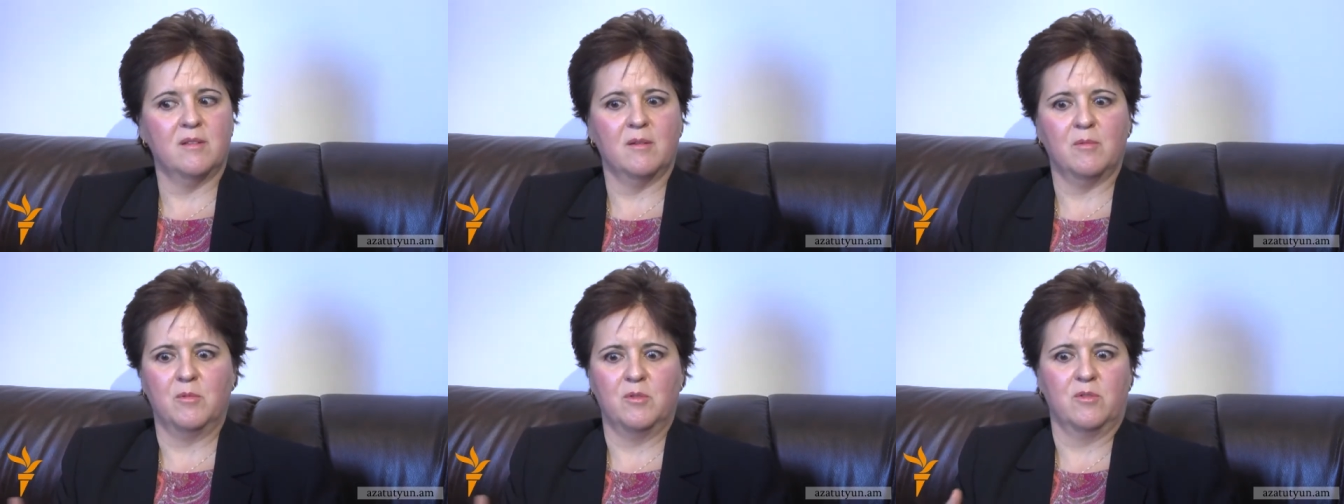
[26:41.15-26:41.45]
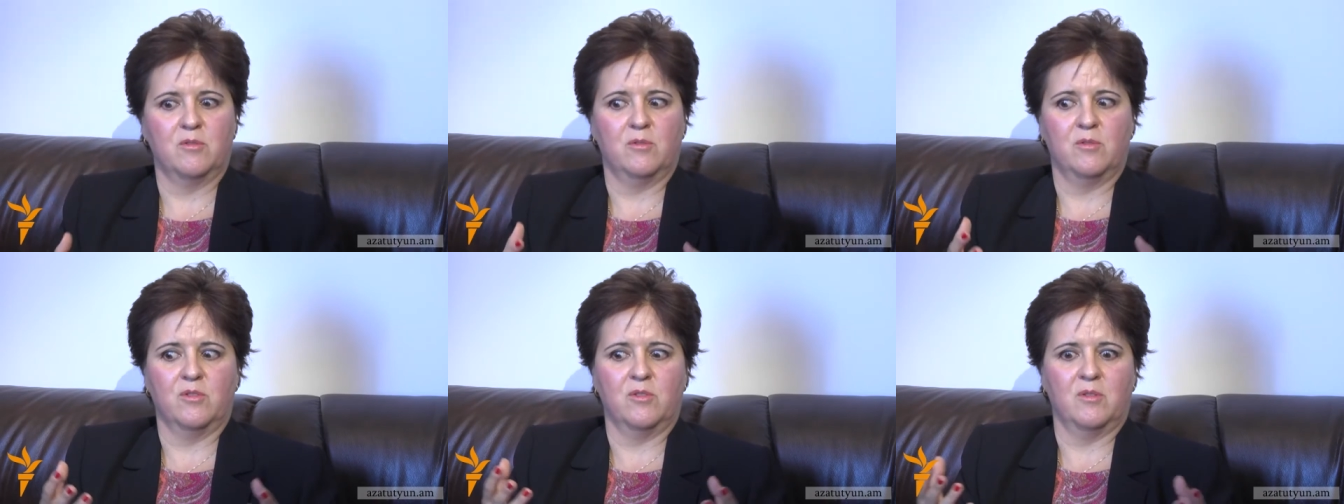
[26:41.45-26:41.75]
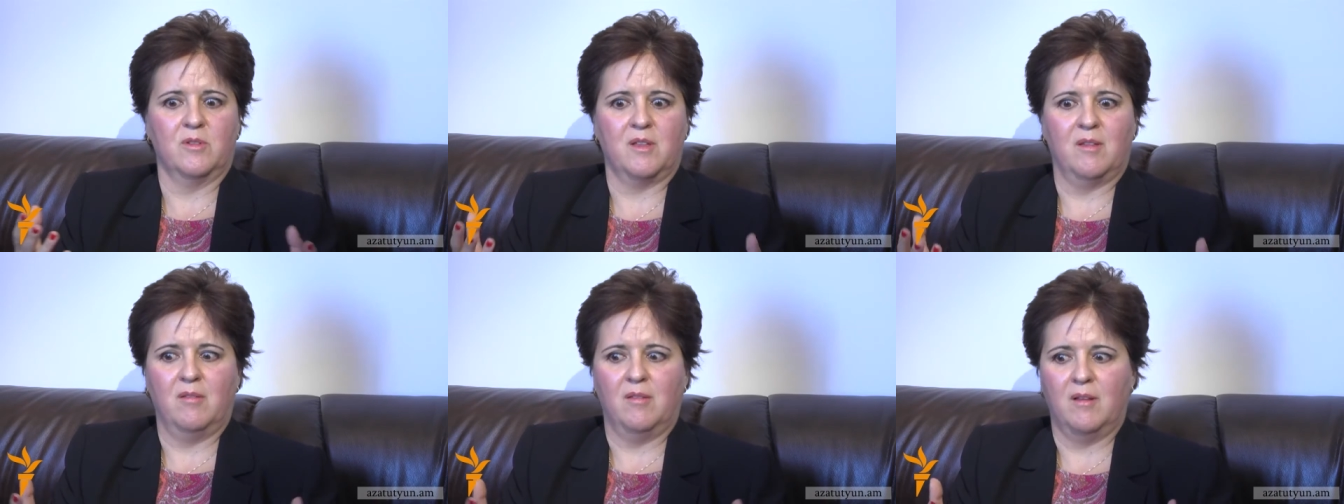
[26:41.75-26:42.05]
That was
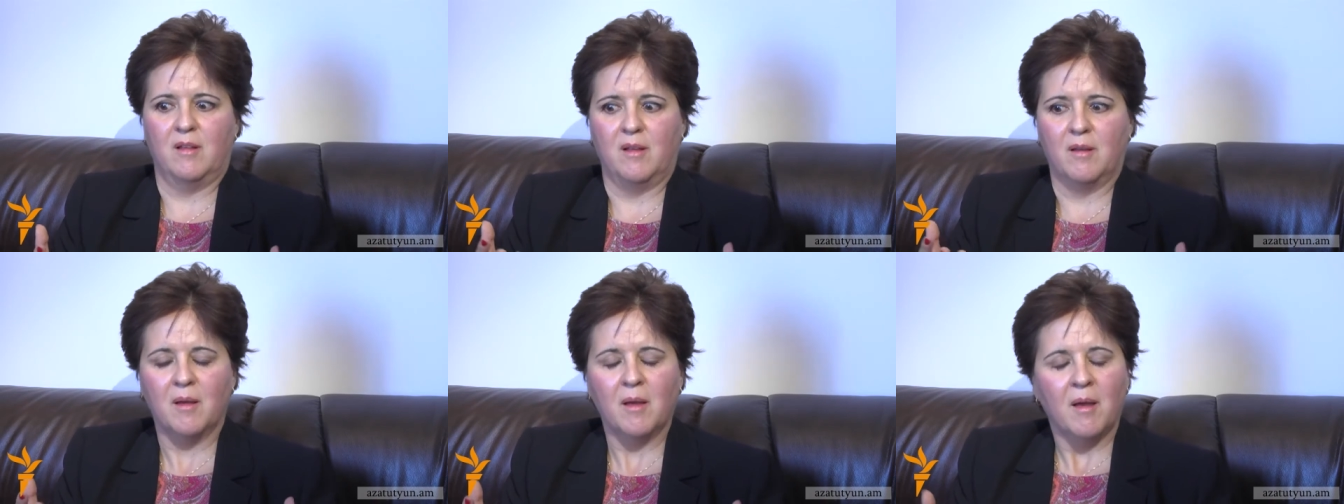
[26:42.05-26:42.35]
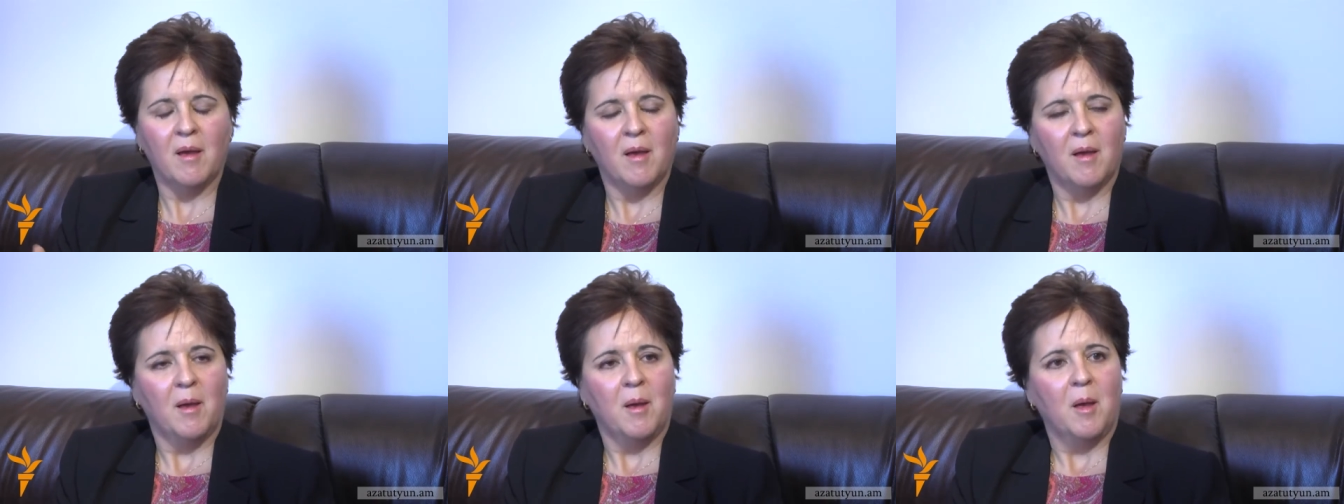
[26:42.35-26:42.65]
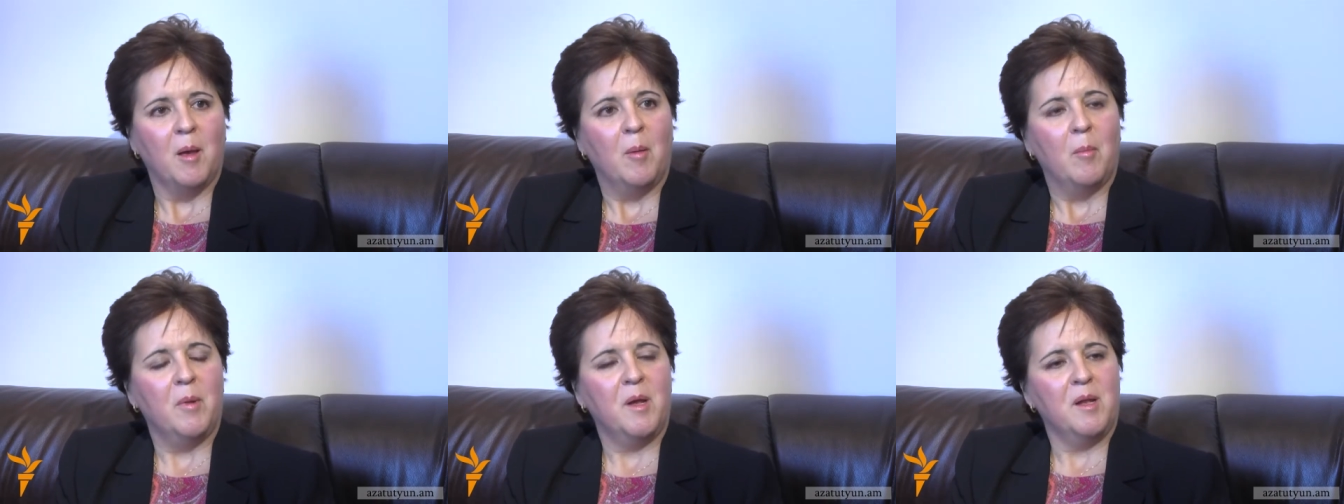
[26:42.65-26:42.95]
also something that
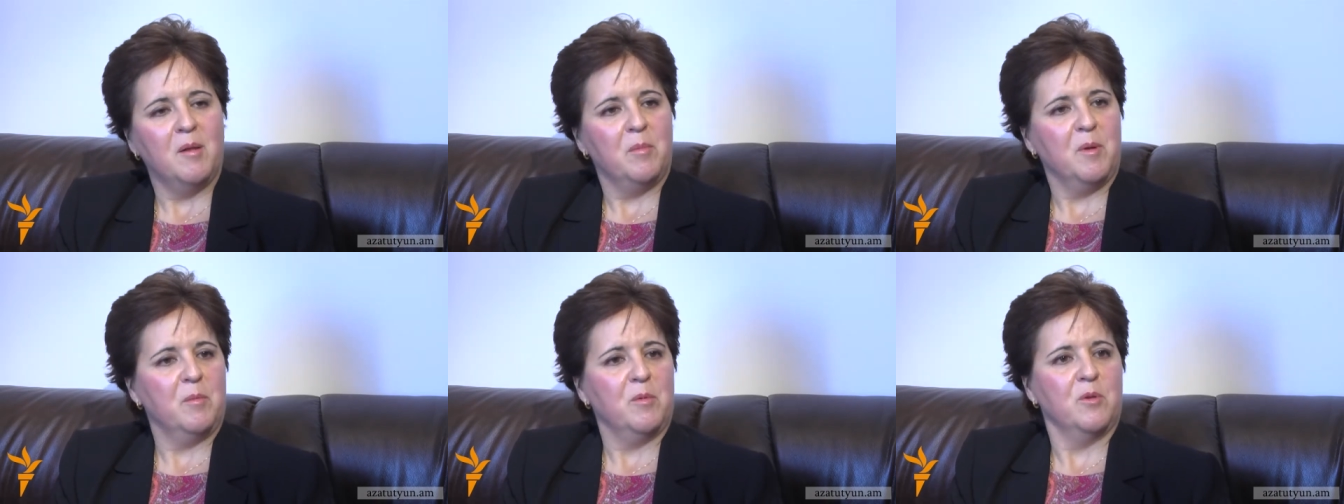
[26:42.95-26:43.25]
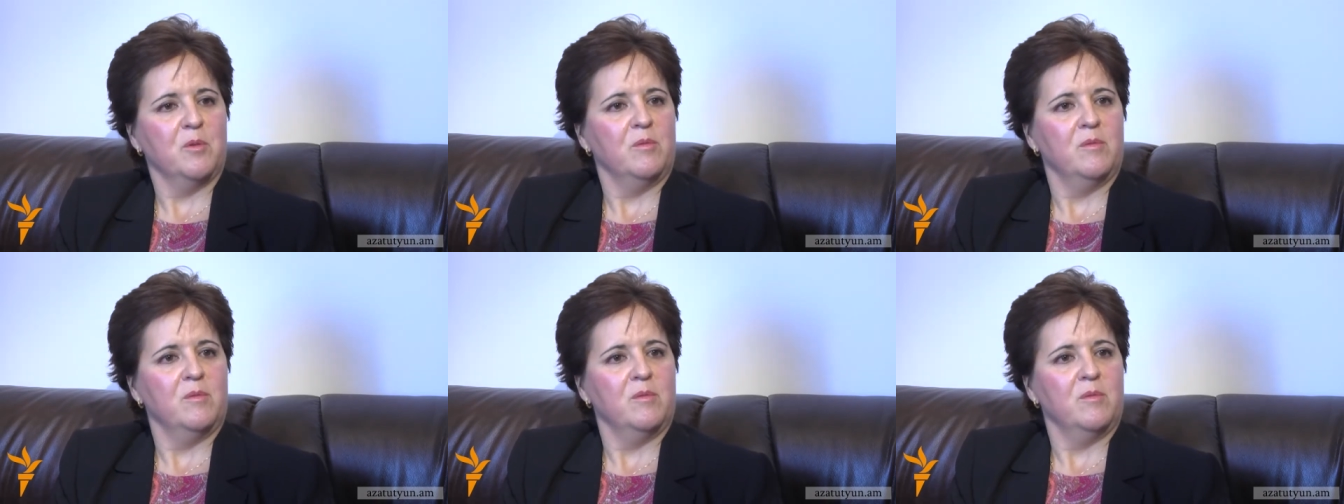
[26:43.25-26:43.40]
many people